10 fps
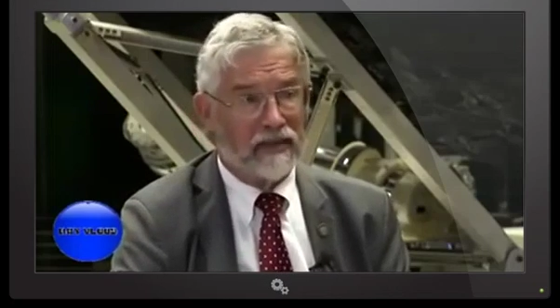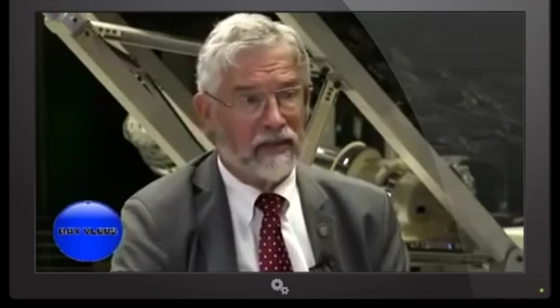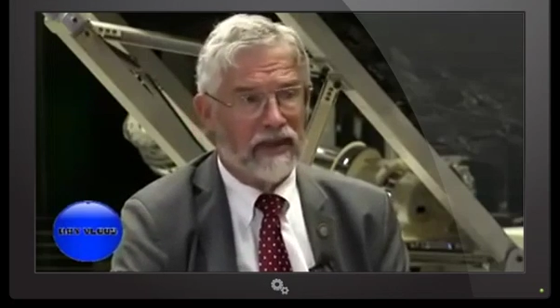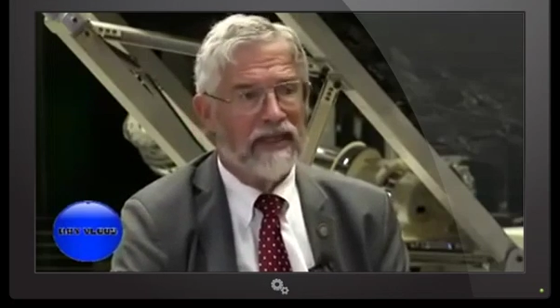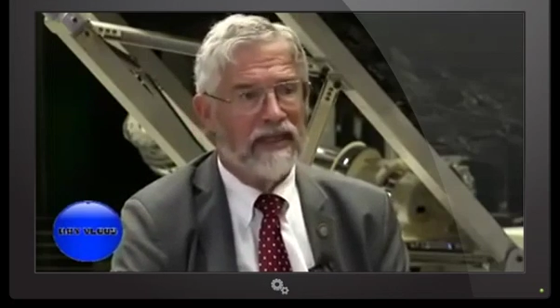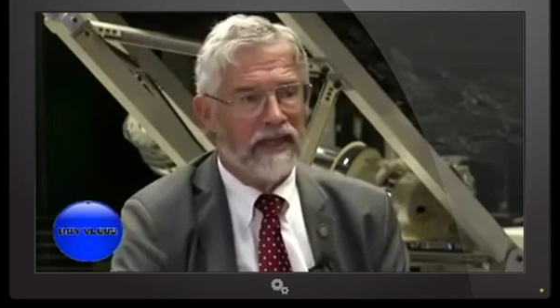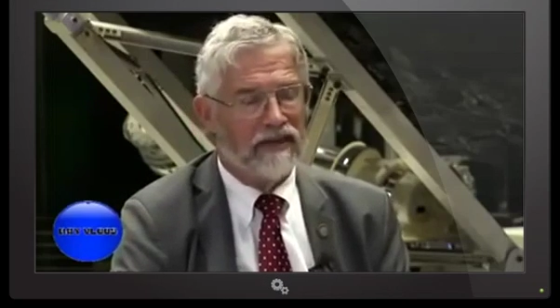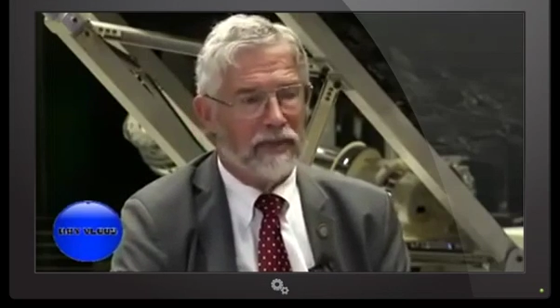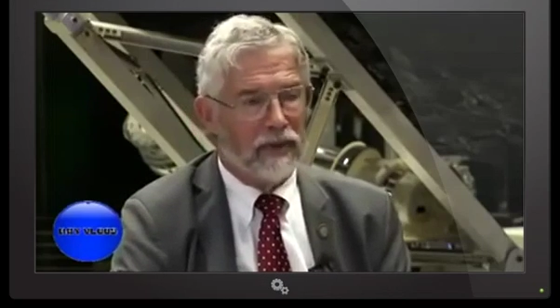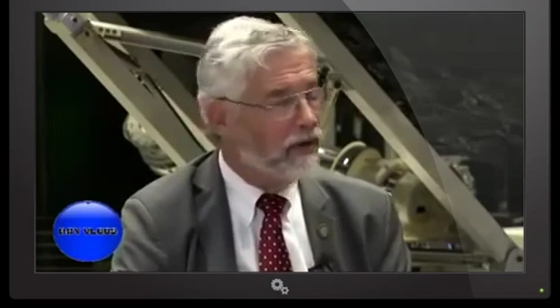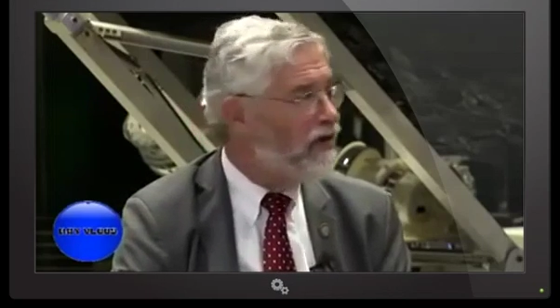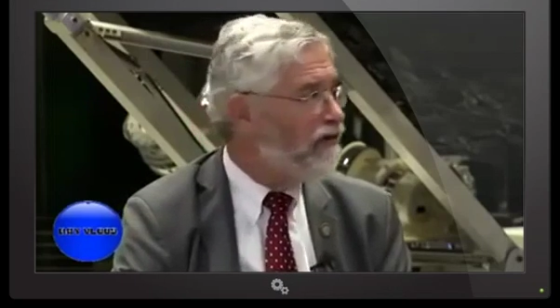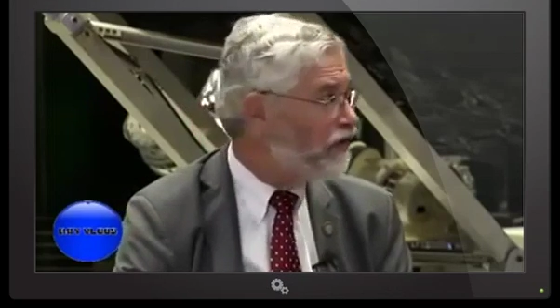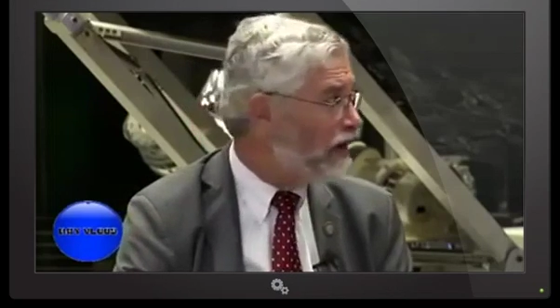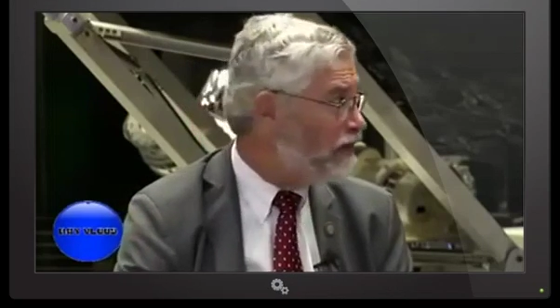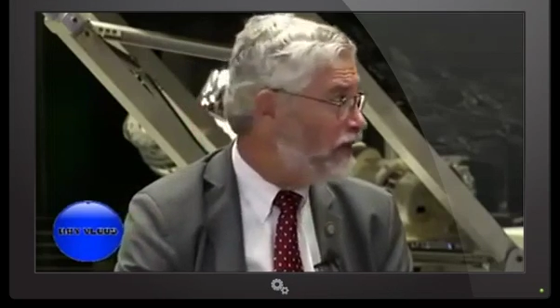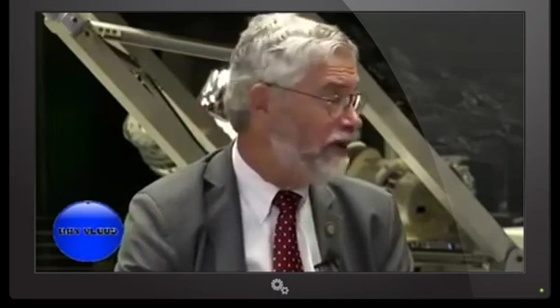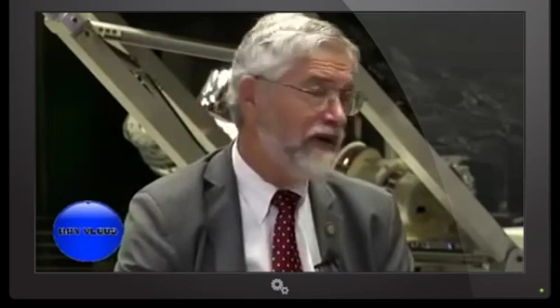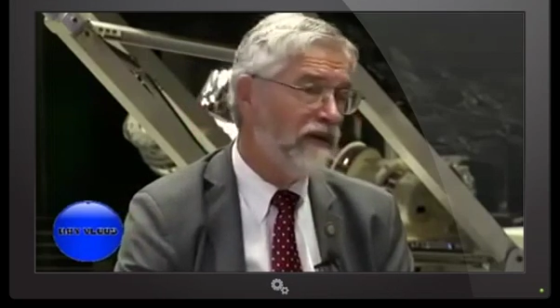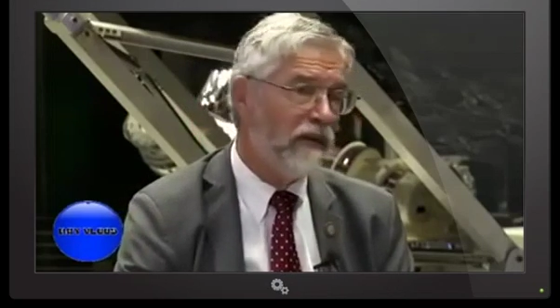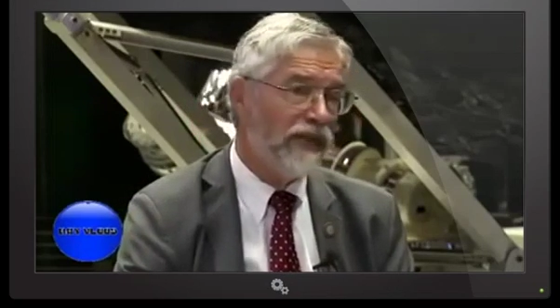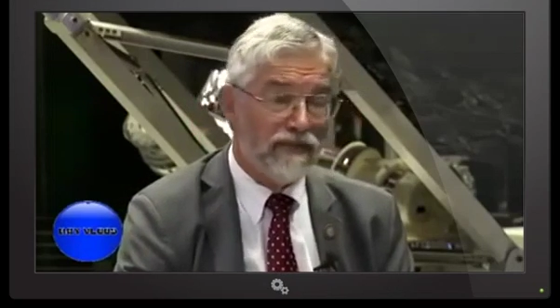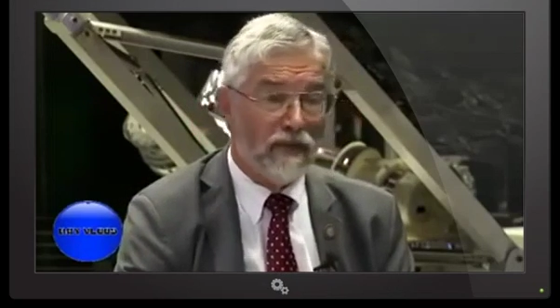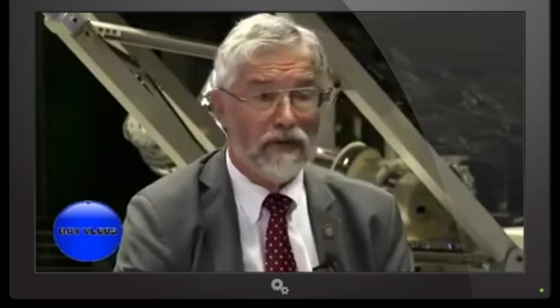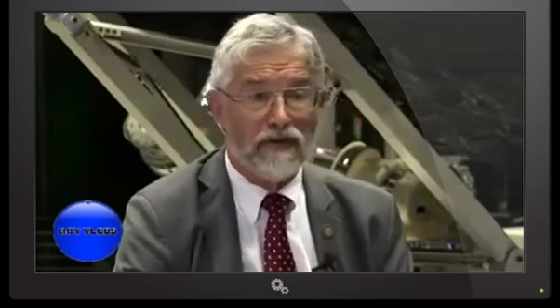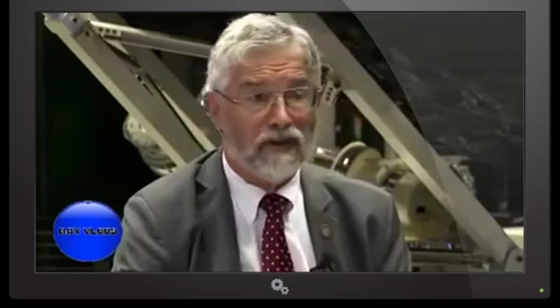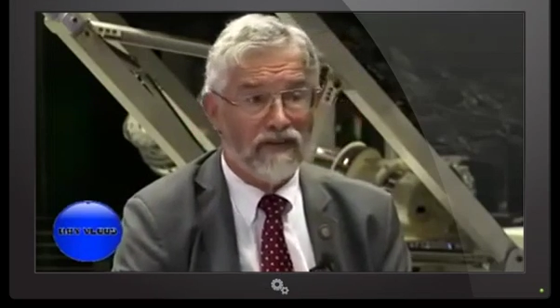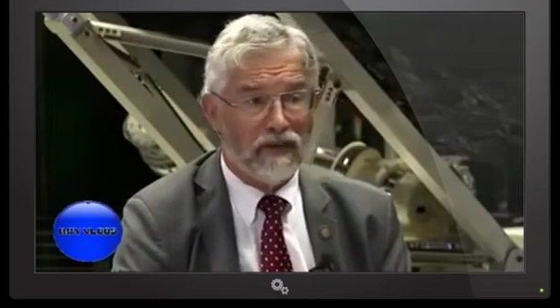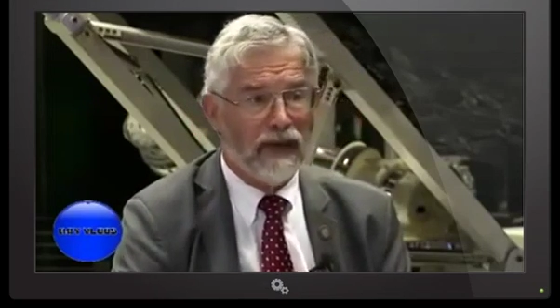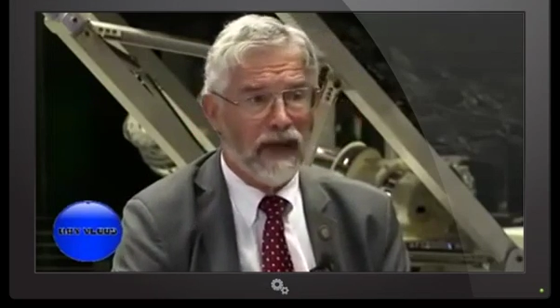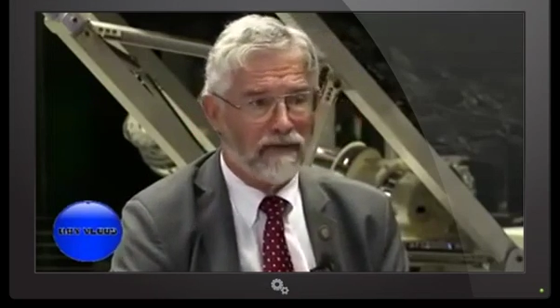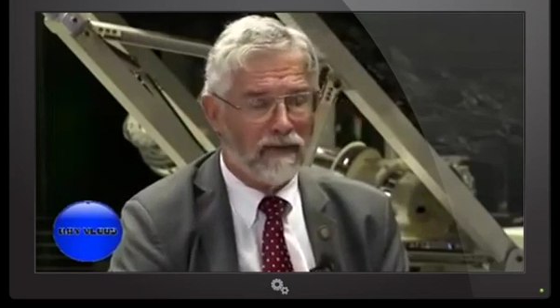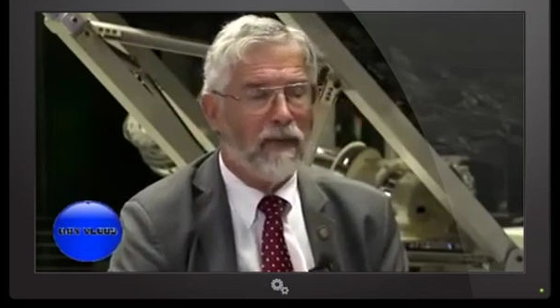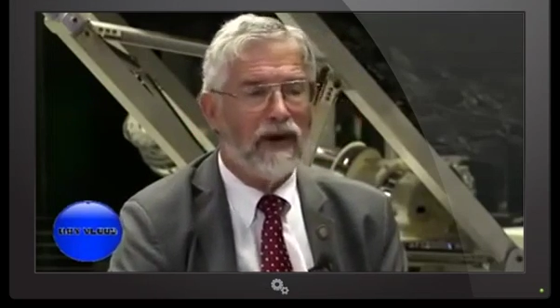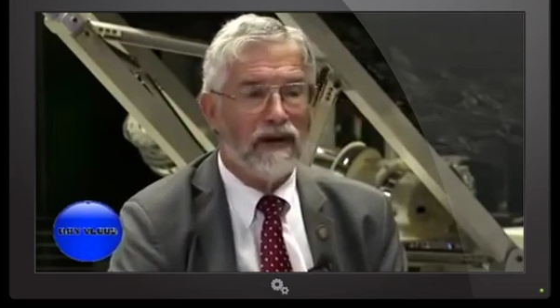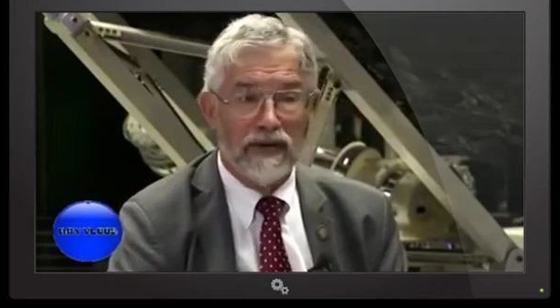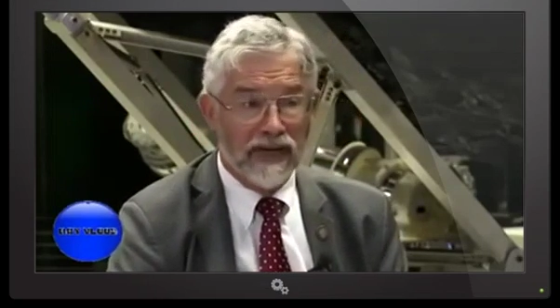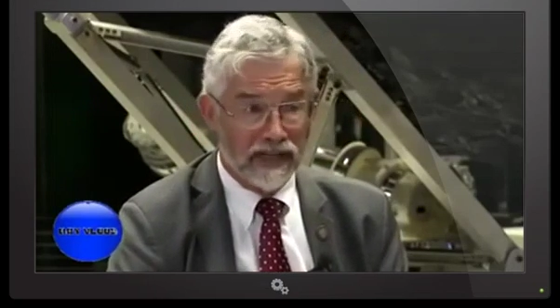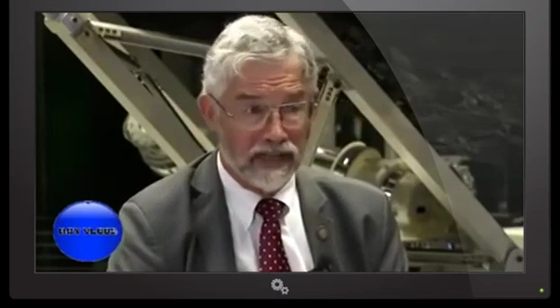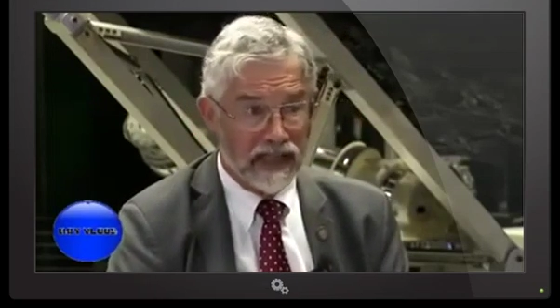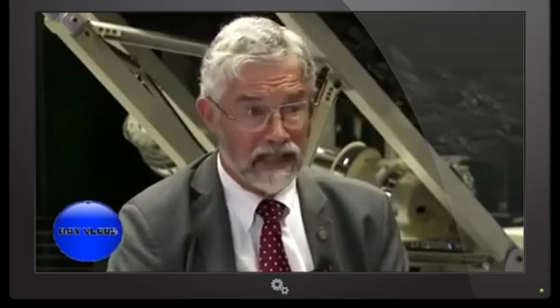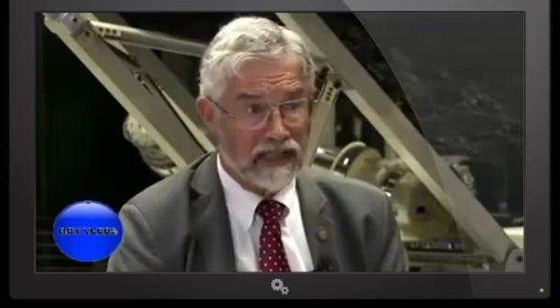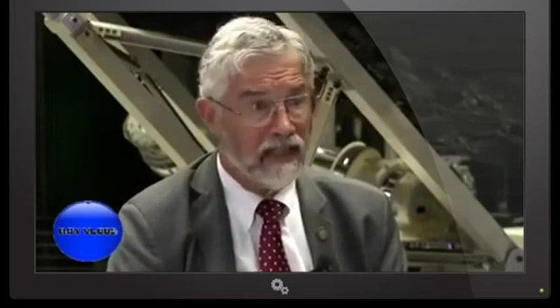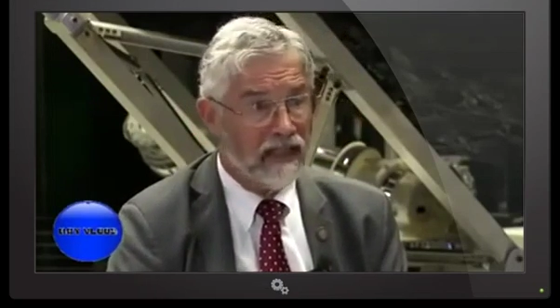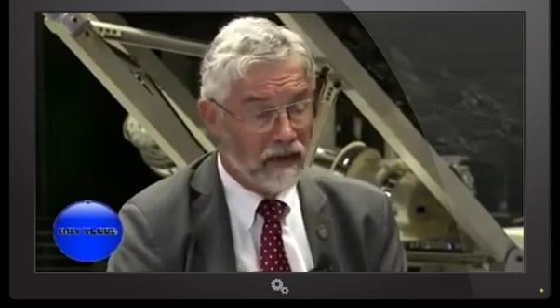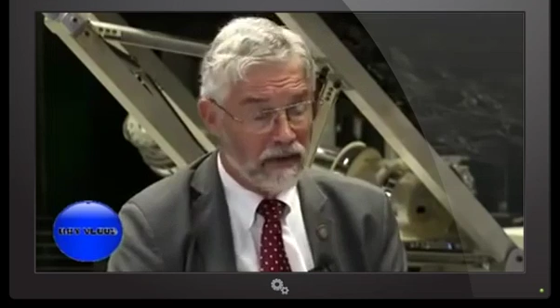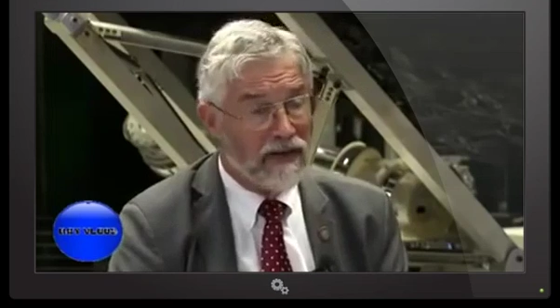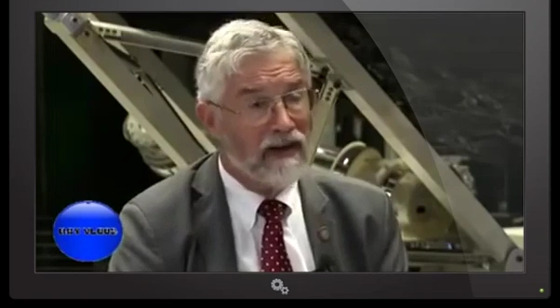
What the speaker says: asteroid exploded over Siberia with a force of about 400 kilotons